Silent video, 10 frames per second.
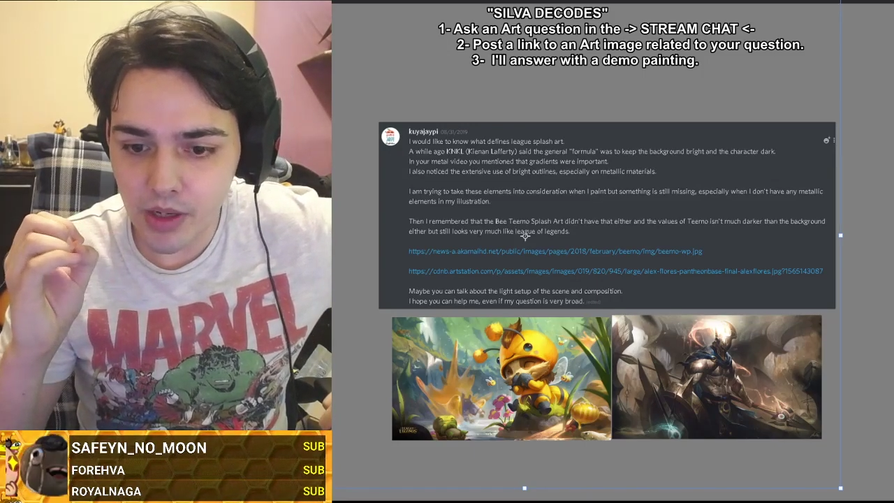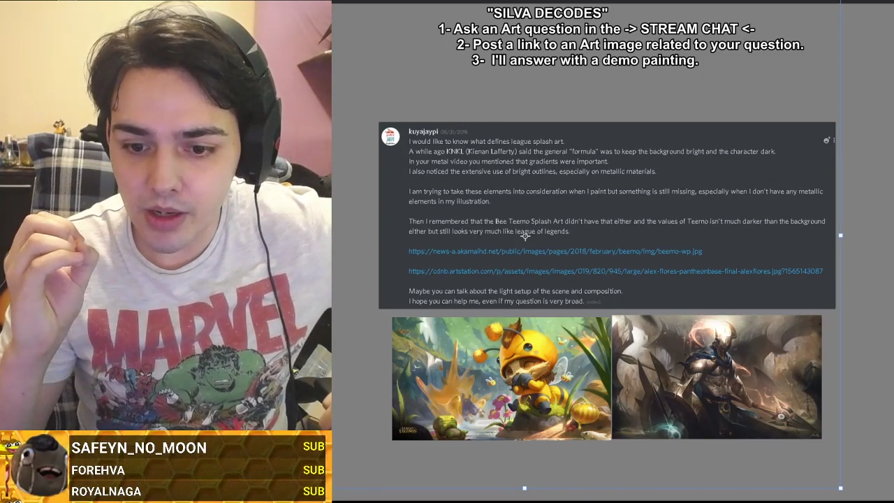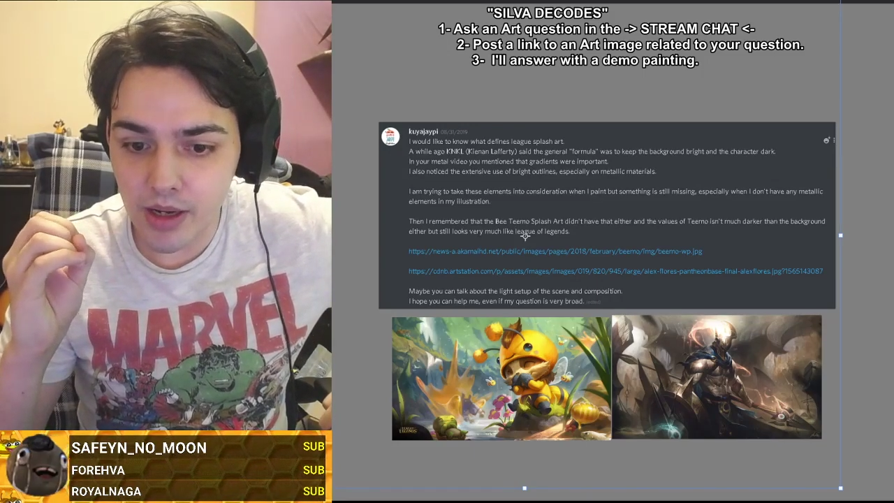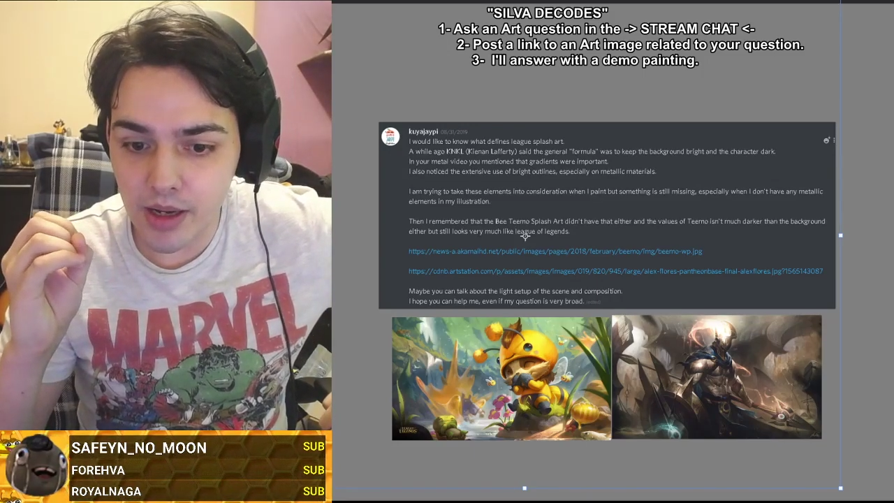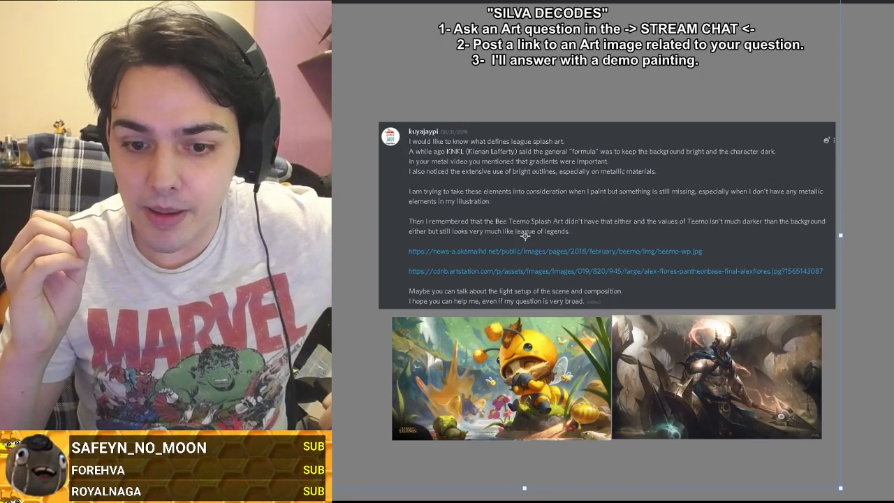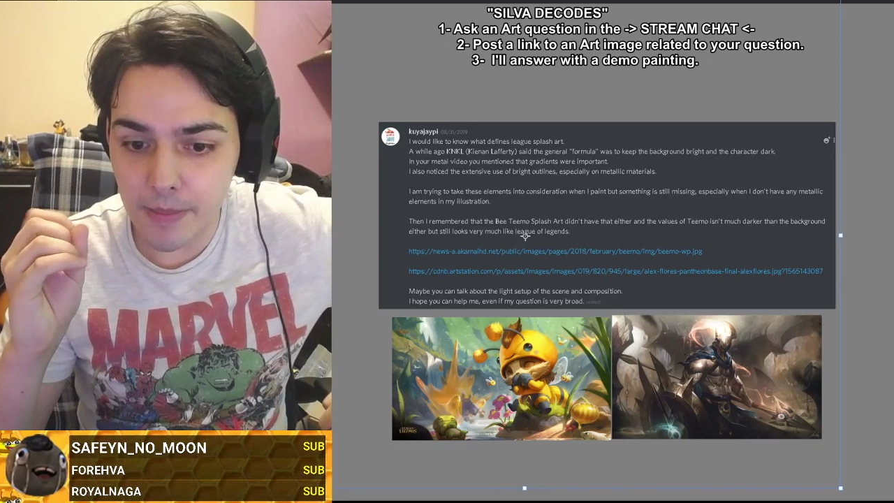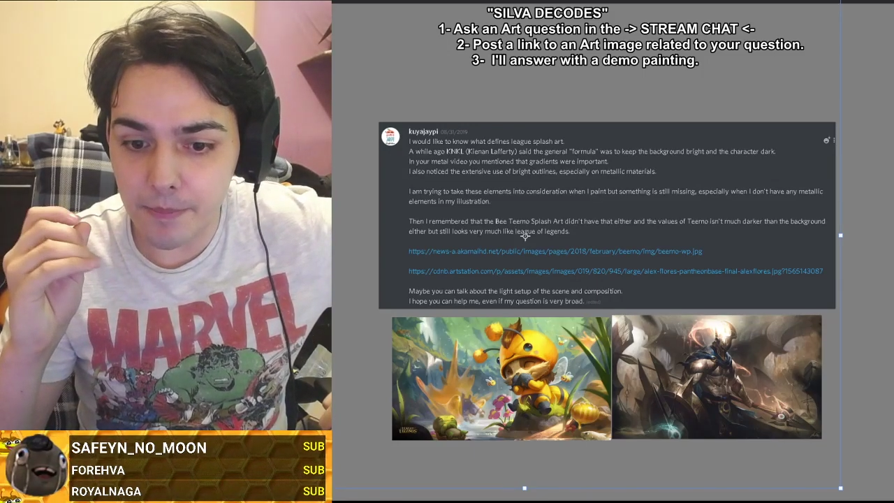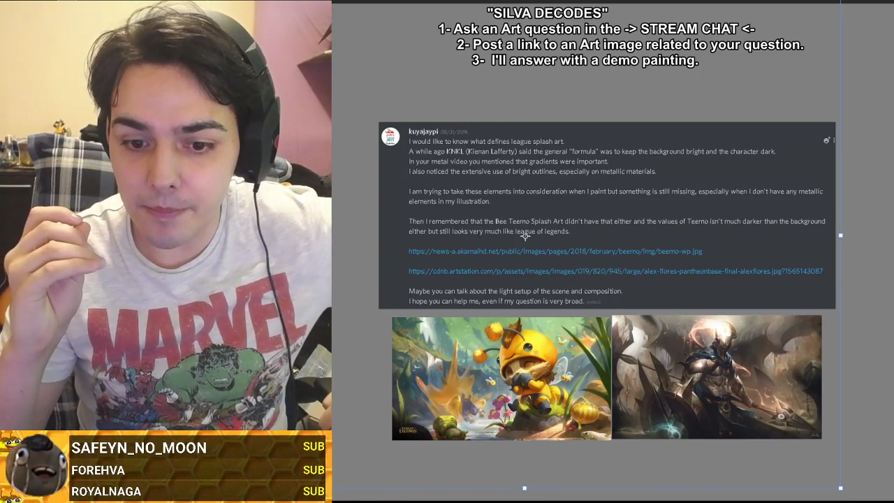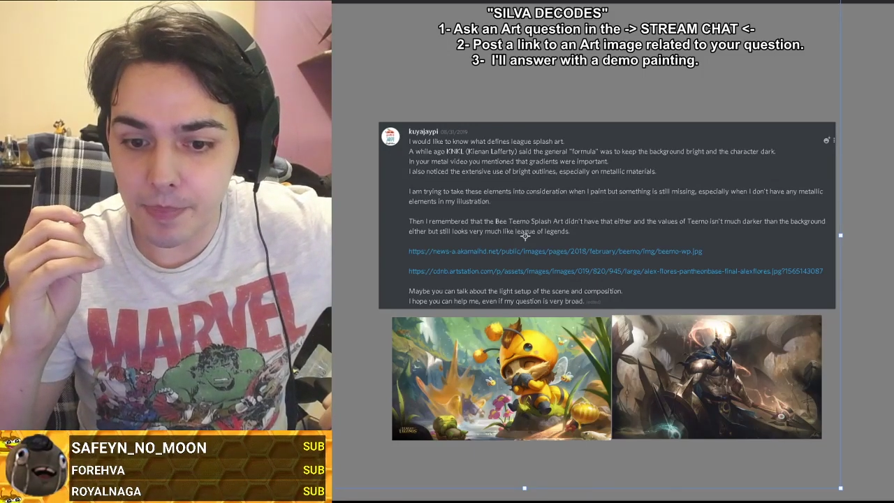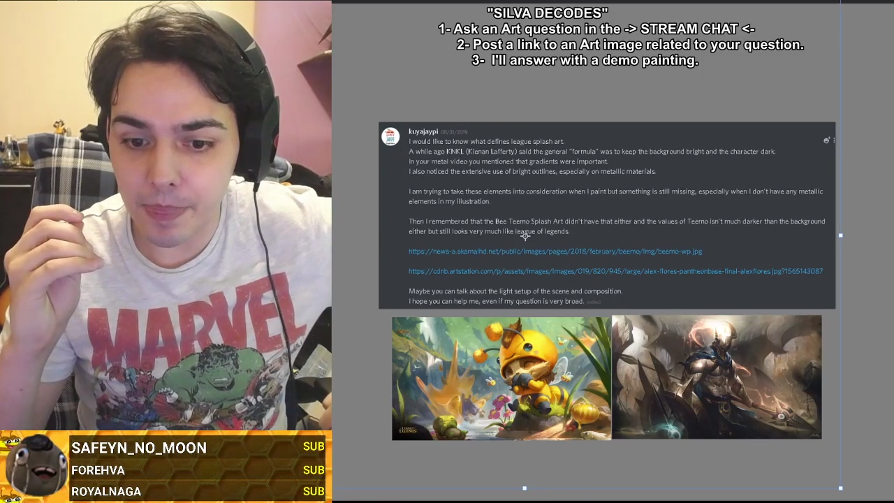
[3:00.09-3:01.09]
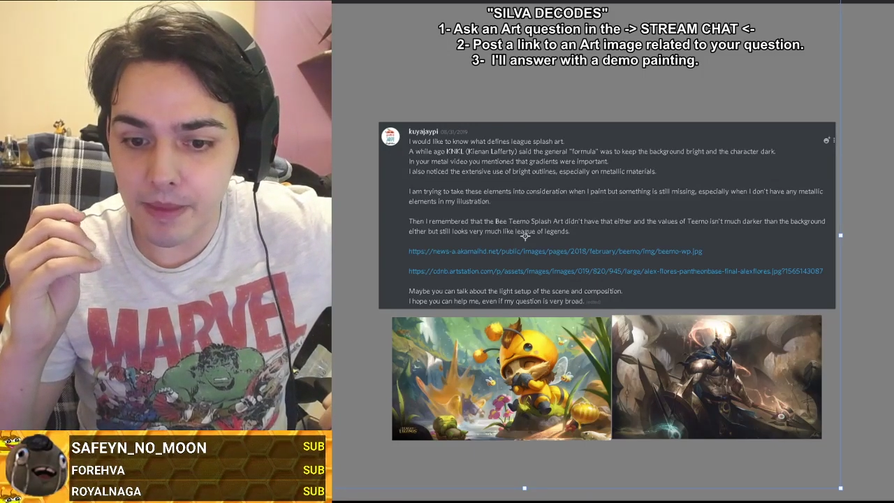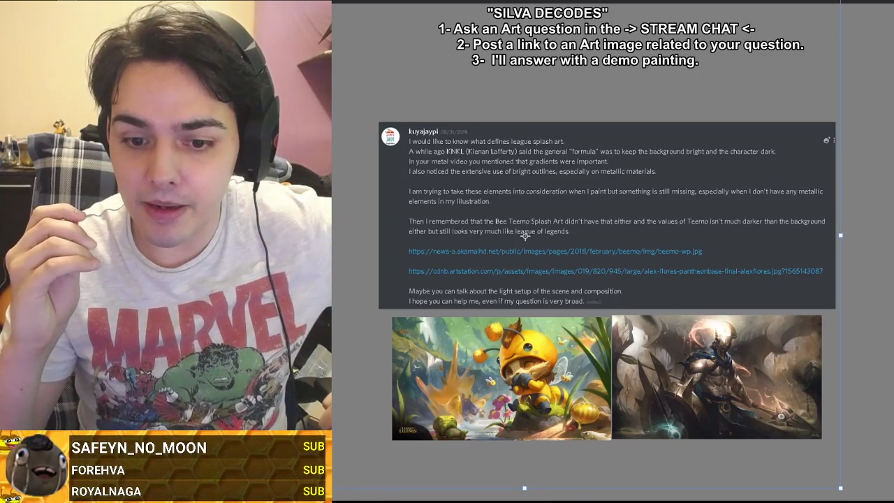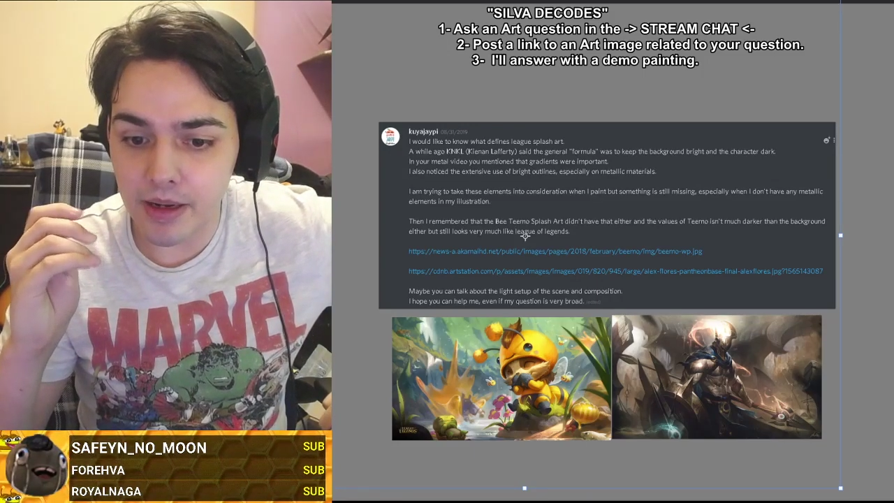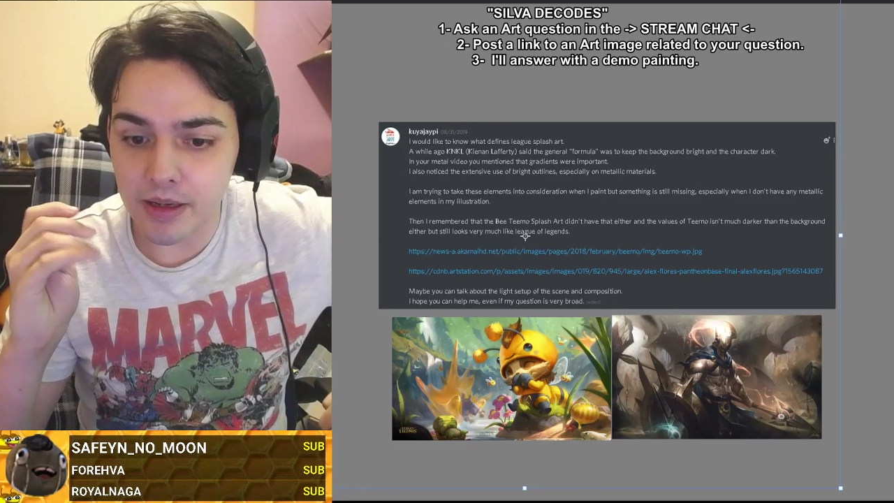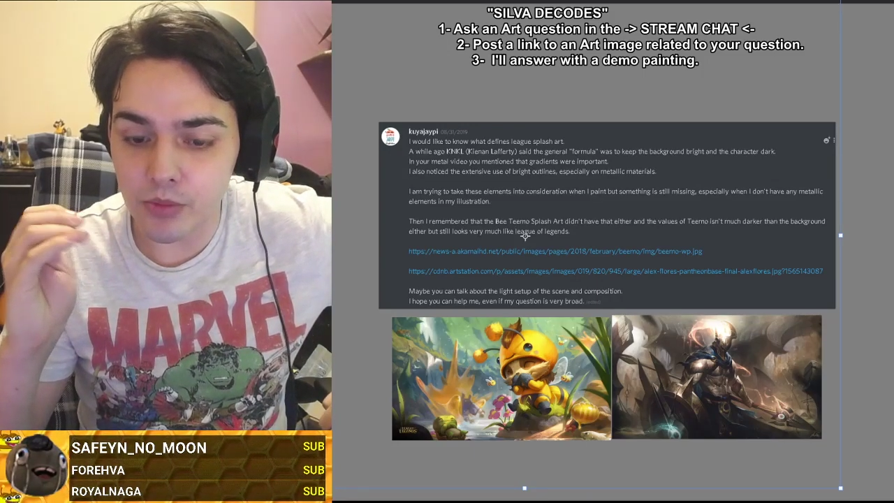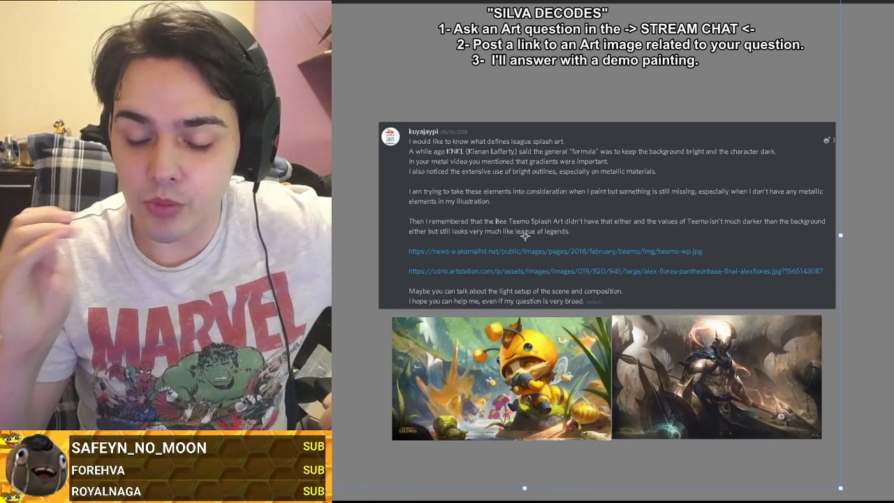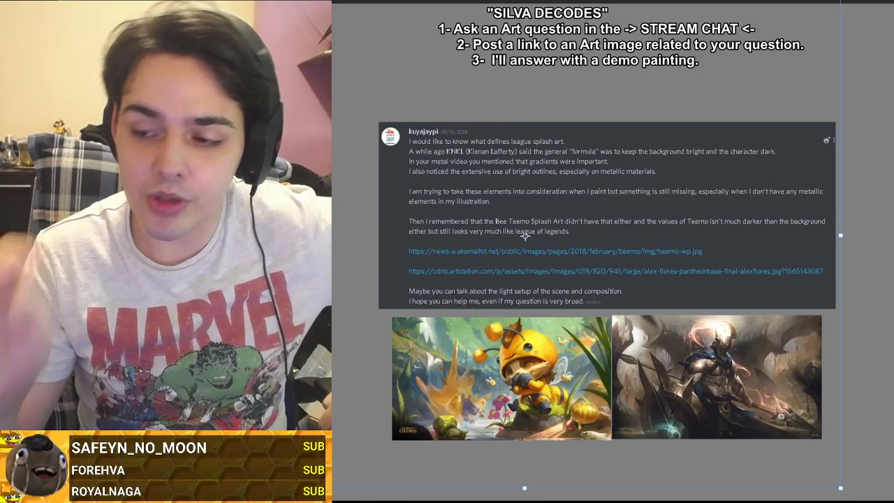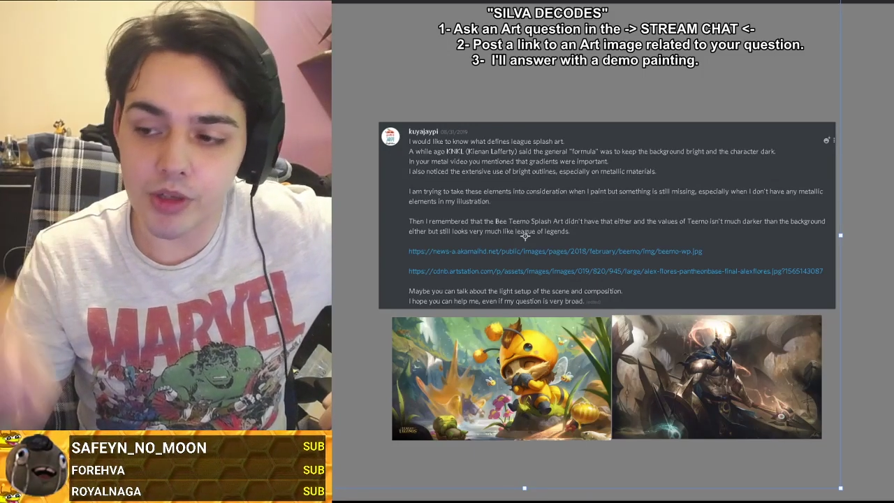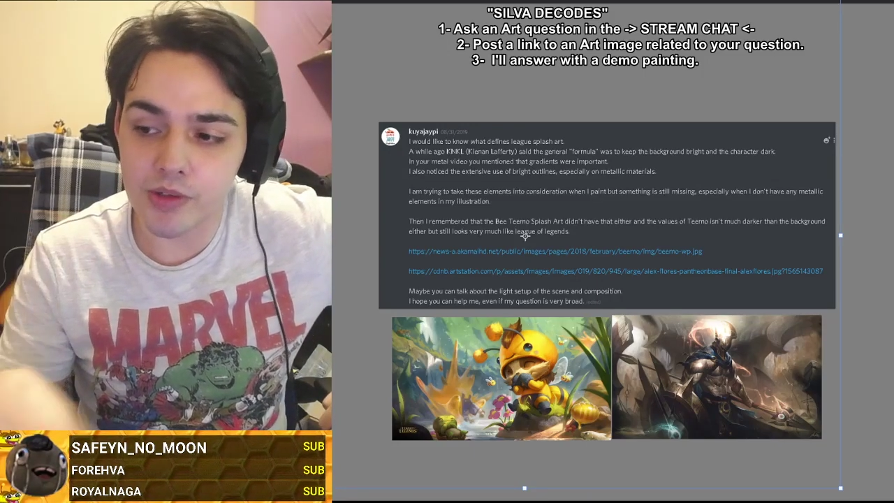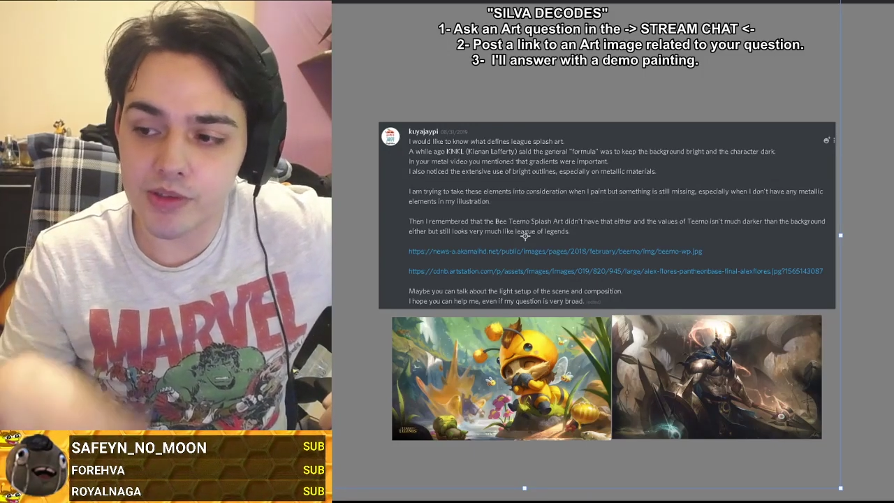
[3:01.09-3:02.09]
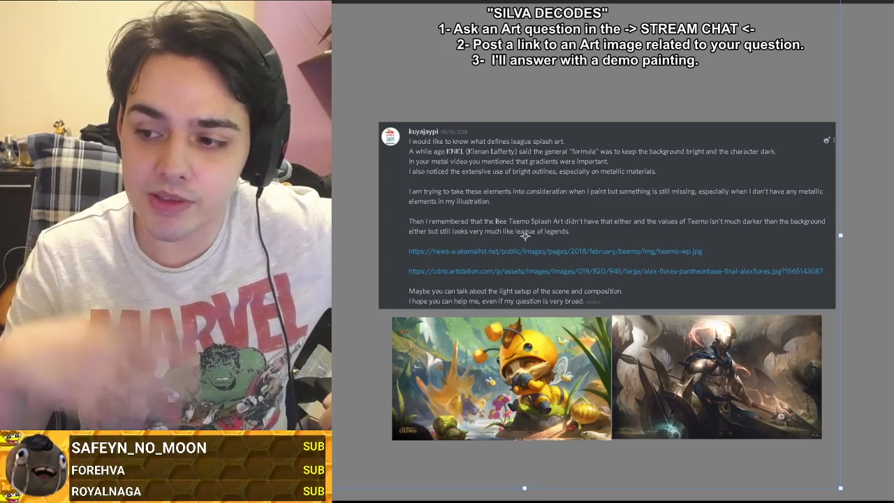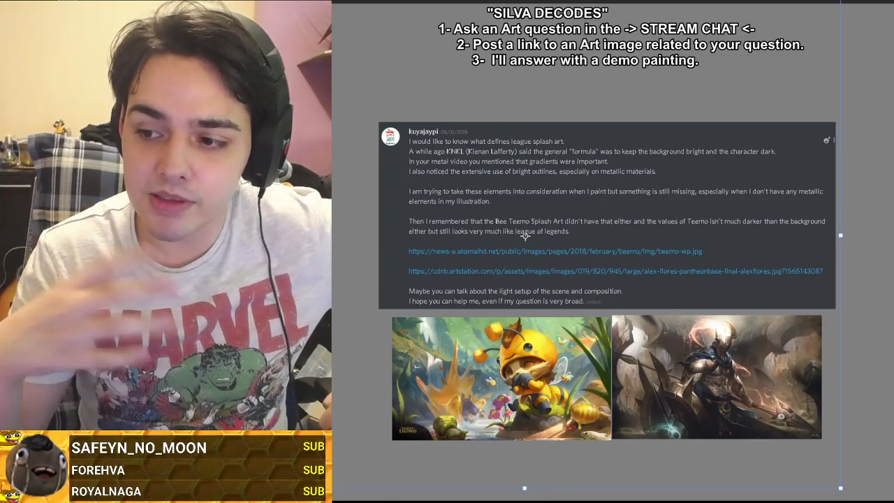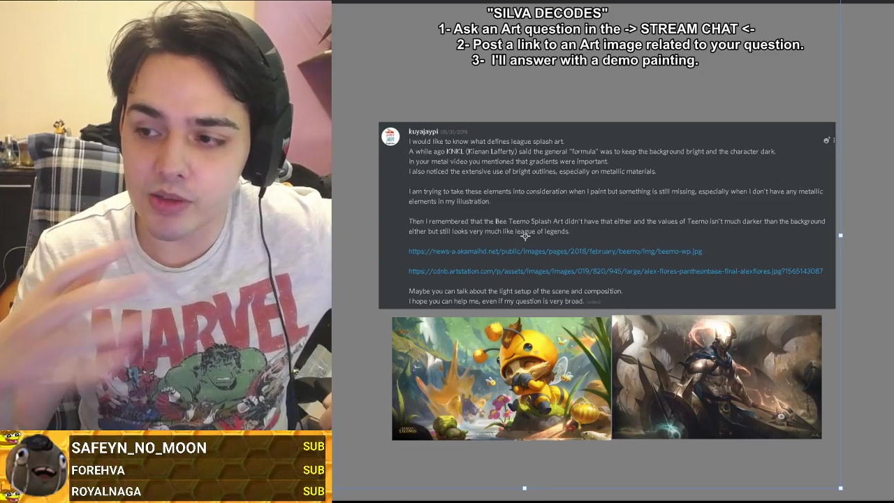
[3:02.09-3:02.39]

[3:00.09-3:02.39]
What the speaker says: and we're gonna use this as a